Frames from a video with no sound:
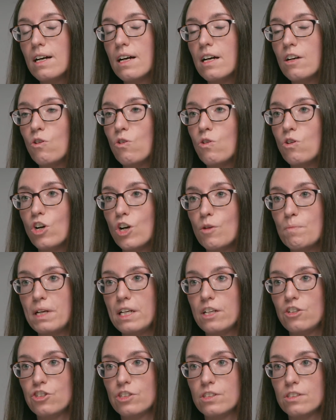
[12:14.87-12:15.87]
And all our
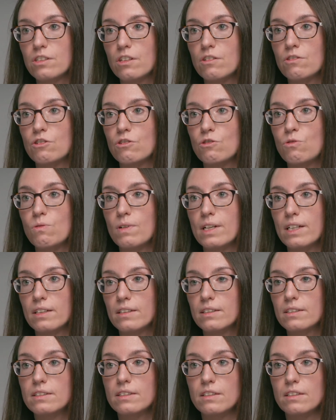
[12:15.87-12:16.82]
patients undergoing